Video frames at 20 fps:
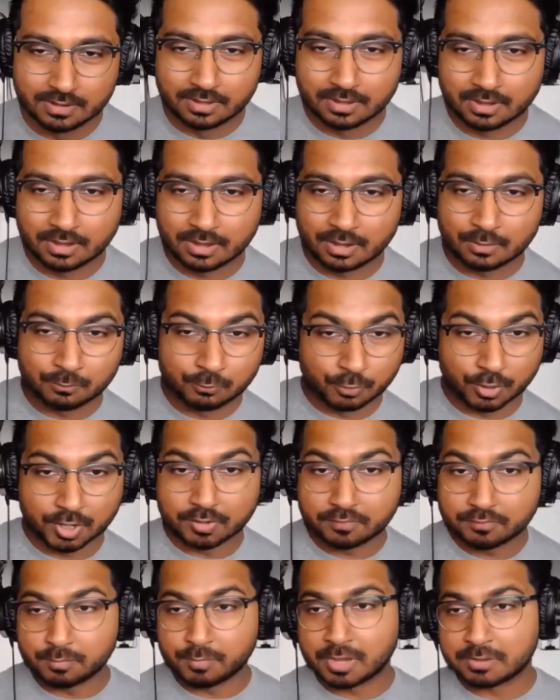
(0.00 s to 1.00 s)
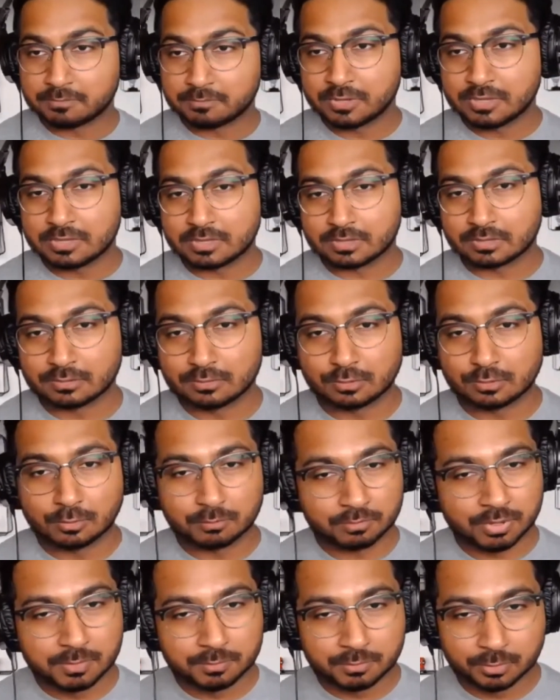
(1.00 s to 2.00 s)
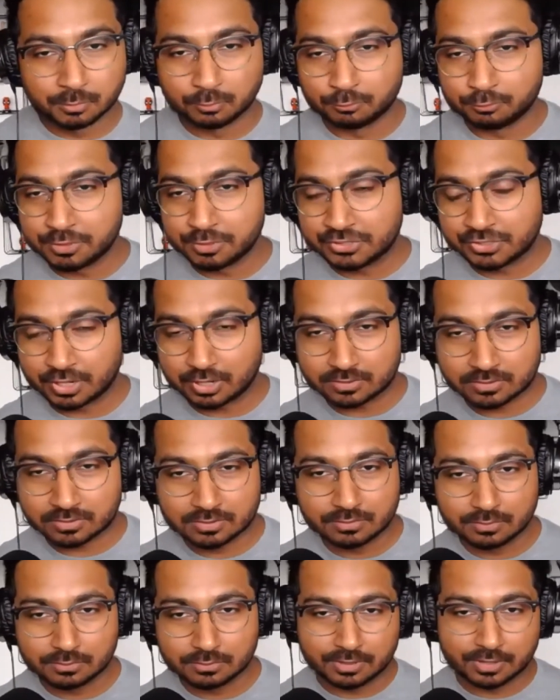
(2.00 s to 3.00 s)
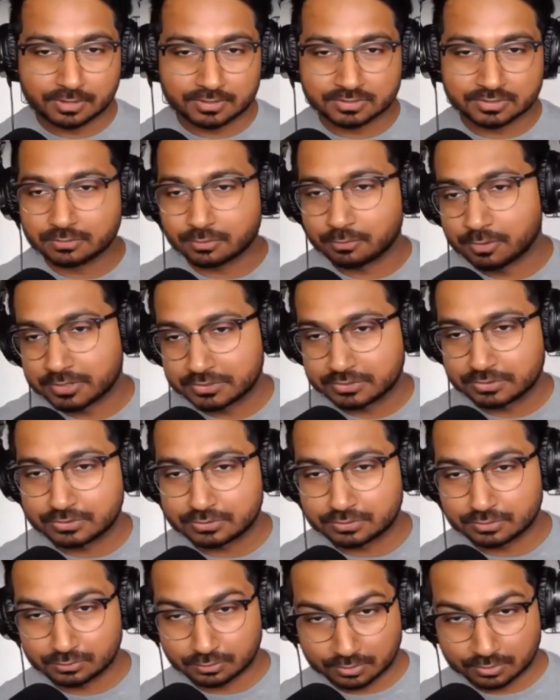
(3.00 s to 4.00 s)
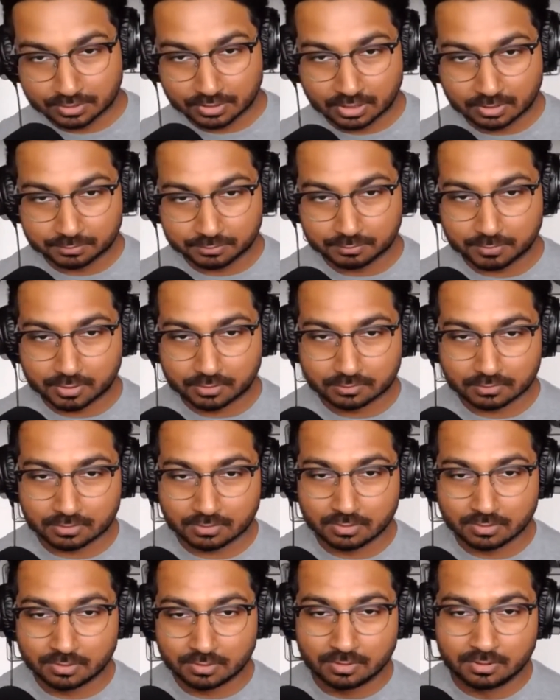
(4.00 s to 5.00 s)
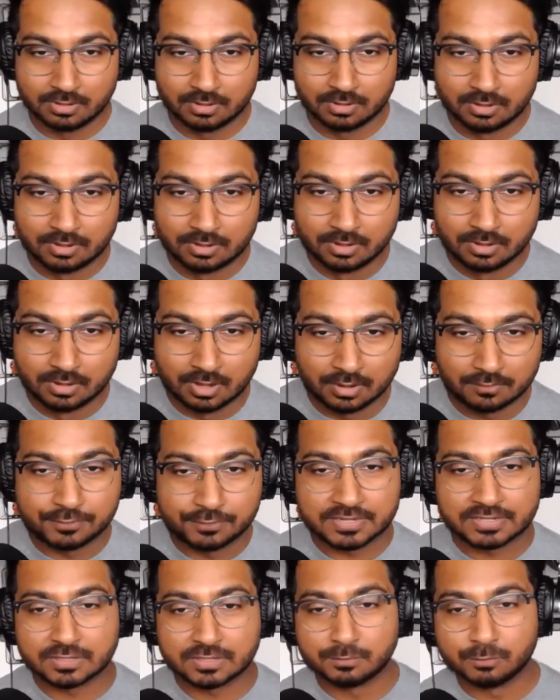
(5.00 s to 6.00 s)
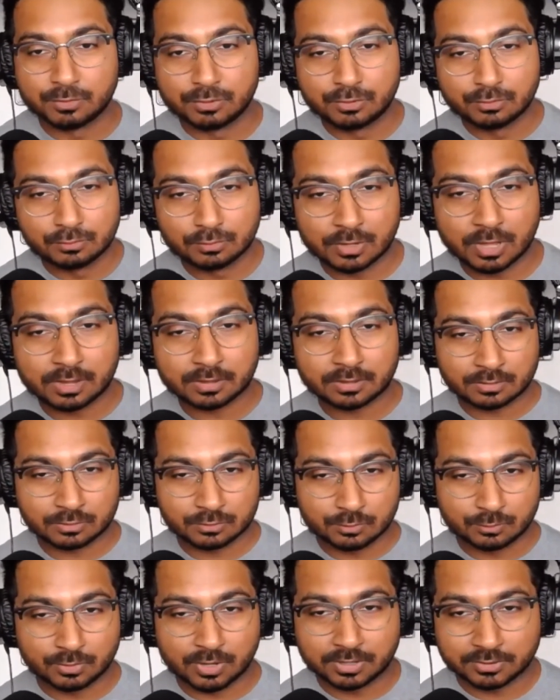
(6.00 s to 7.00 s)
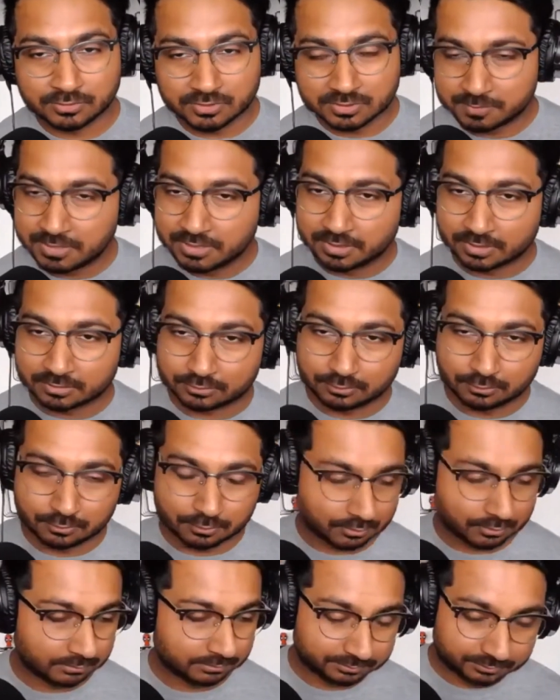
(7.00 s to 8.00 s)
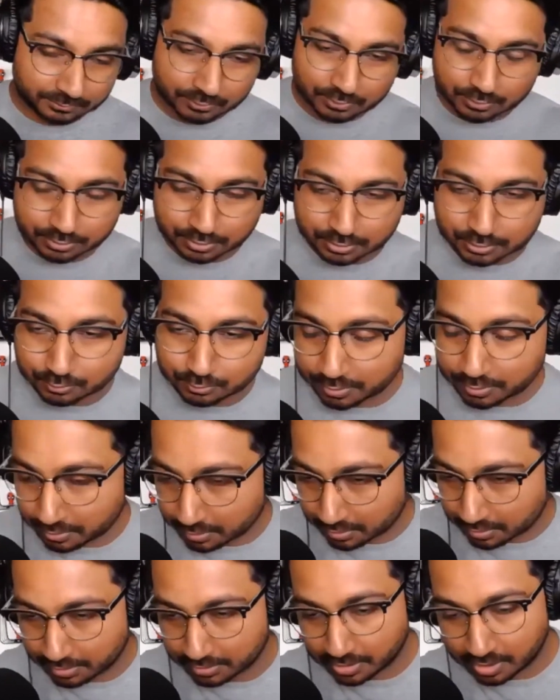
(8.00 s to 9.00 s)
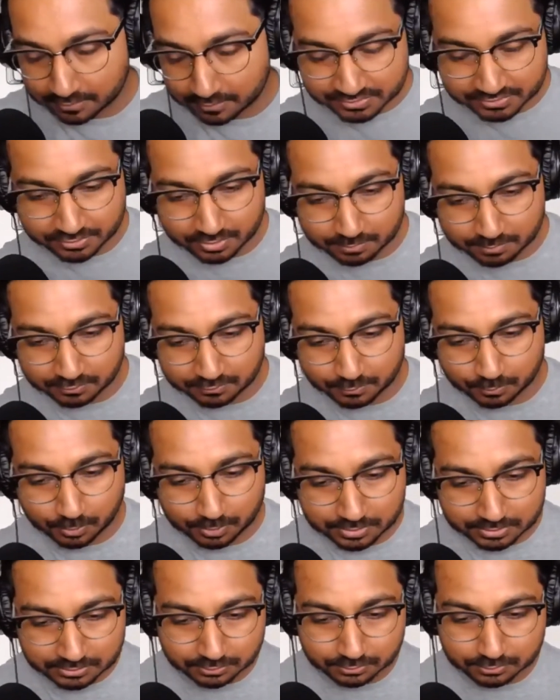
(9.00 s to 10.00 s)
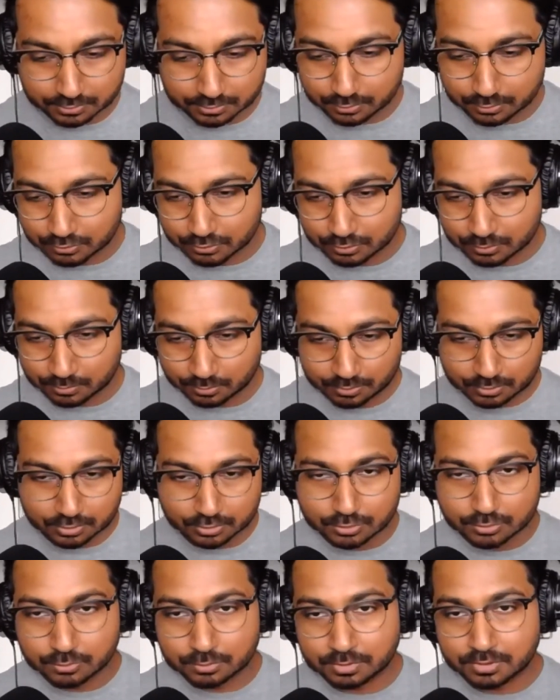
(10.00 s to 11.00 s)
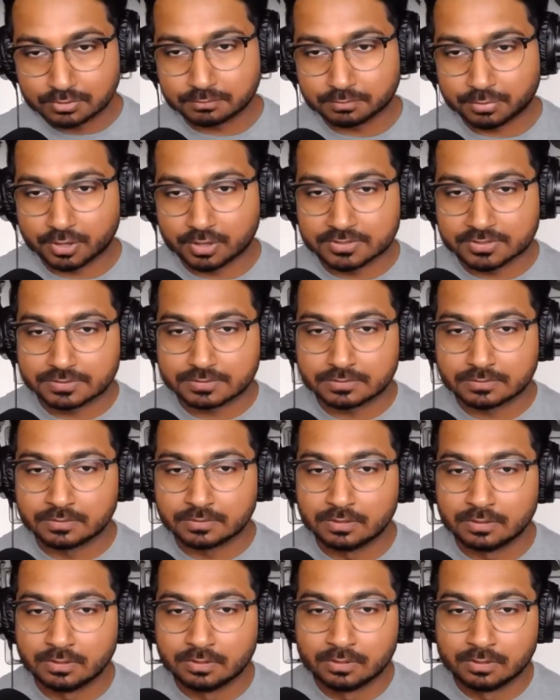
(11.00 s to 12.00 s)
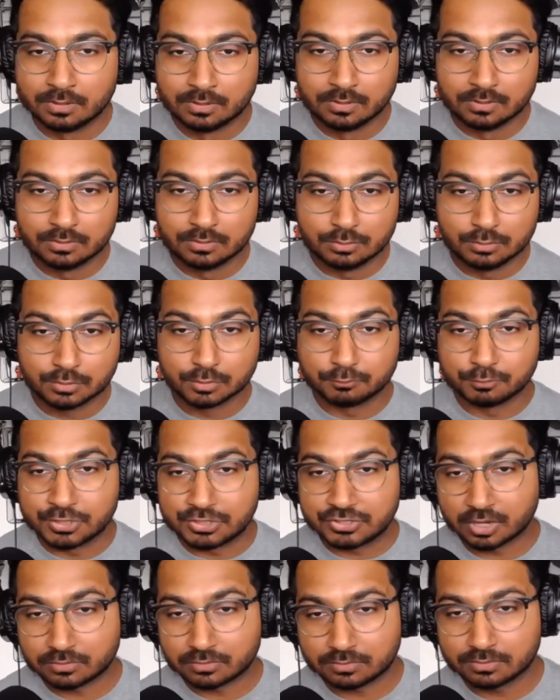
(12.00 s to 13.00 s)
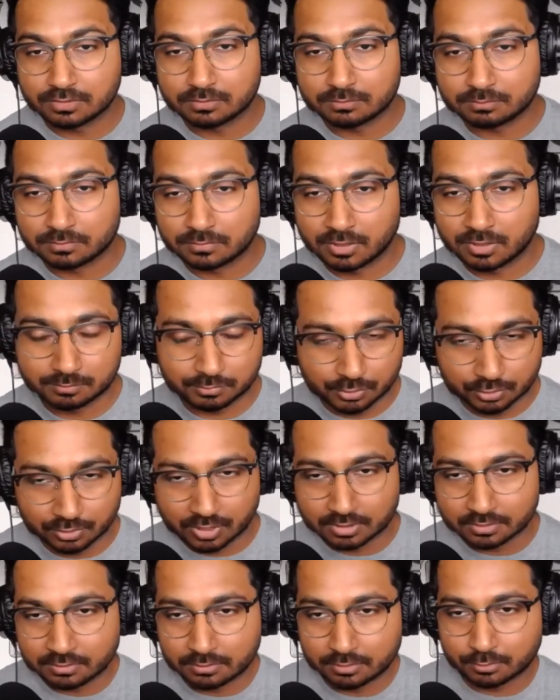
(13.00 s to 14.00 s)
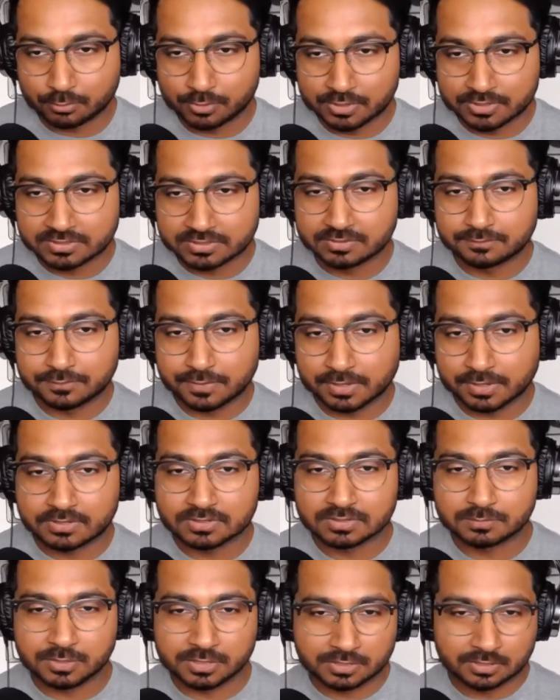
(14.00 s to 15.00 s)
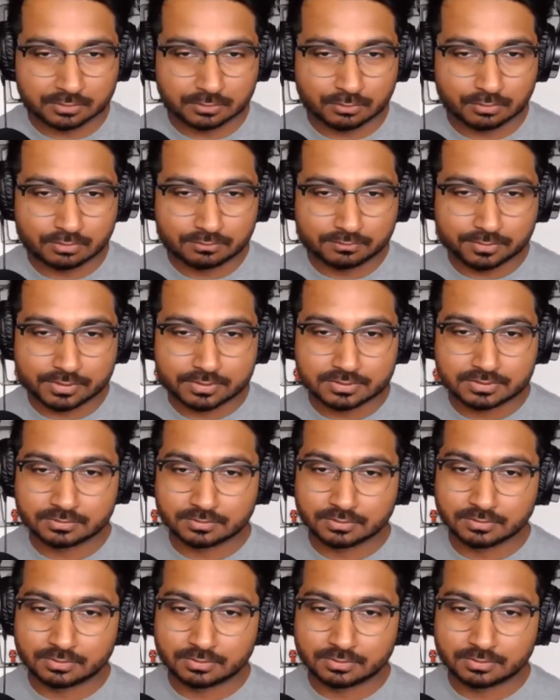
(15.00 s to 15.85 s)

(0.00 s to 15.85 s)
whatever it might be. People will reach out to you and ask you questions, and you can help them out. If there's someone you like to speak at you can do a live stream if you wanted to on YouTube, or you can do it in person. You can reach out to them and politely request if they can speak at your event.